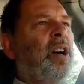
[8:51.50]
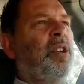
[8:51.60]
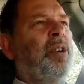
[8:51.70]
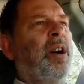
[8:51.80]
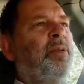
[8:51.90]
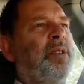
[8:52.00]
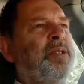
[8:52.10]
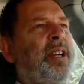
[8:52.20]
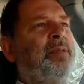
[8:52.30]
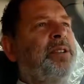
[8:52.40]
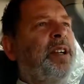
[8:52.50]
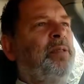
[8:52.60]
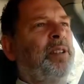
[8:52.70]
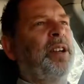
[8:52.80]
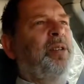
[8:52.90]
Although I will say we
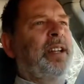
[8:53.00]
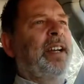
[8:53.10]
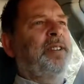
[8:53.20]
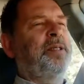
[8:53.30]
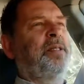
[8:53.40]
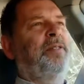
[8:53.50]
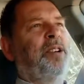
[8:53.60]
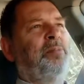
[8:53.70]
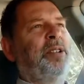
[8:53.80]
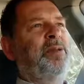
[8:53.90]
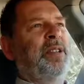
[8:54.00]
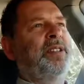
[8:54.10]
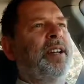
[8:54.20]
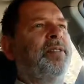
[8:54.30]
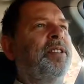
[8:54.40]
generally only answer the phone between
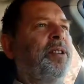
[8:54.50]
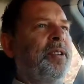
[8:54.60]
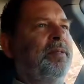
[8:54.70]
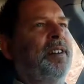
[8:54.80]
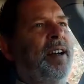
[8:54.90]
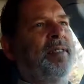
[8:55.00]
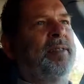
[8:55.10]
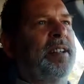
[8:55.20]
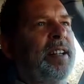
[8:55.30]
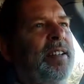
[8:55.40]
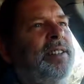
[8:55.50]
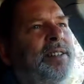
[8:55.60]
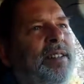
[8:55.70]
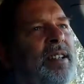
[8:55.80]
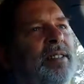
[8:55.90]
7:30 and 5 every day,
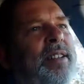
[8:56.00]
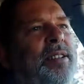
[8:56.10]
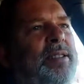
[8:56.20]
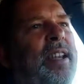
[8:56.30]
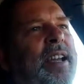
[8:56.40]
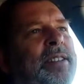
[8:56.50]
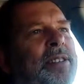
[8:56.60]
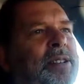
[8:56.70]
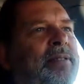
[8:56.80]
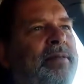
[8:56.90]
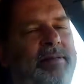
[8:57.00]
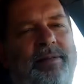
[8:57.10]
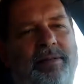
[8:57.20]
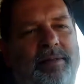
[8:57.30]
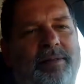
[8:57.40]
because you can't just
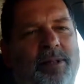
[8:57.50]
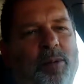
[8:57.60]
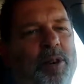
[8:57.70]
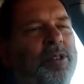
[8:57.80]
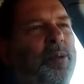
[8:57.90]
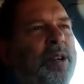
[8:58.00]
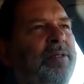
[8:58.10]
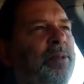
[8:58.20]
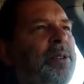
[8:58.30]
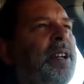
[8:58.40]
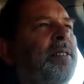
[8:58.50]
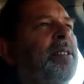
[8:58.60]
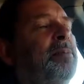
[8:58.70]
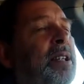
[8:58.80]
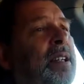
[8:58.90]
work
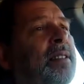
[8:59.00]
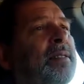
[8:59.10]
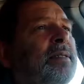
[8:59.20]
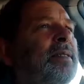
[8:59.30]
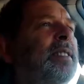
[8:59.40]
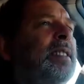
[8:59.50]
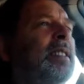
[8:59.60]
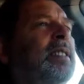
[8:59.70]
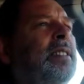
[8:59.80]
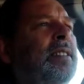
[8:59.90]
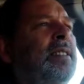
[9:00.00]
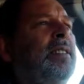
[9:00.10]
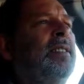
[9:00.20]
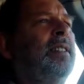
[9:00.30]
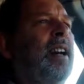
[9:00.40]
24/7. But
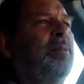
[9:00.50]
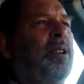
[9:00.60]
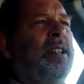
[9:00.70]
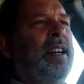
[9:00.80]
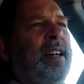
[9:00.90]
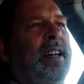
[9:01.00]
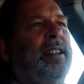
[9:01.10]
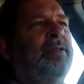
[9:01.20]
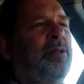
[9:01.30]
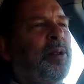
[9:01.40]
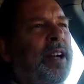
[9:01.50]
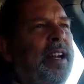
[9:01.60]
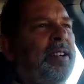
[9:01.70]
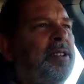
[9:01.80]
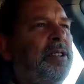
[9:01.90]

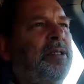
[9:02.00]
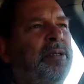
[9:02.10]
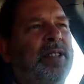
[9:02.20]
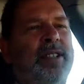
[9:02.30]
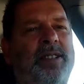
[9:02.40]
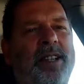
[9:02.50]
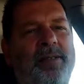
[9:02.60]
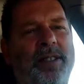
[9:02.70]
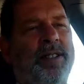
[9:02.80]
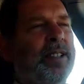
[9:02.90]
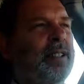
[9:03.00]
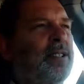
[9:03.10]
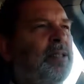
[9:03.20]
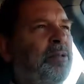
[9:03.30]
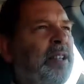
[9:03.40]

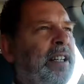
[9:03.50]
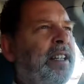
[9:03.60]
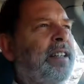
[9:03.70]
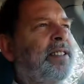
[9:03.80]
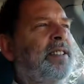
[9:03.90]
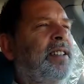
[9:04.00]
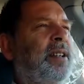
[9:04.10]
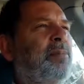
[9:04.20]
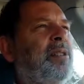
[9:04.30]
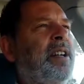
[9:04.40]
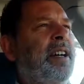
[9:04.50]
919-482-6763 is the number.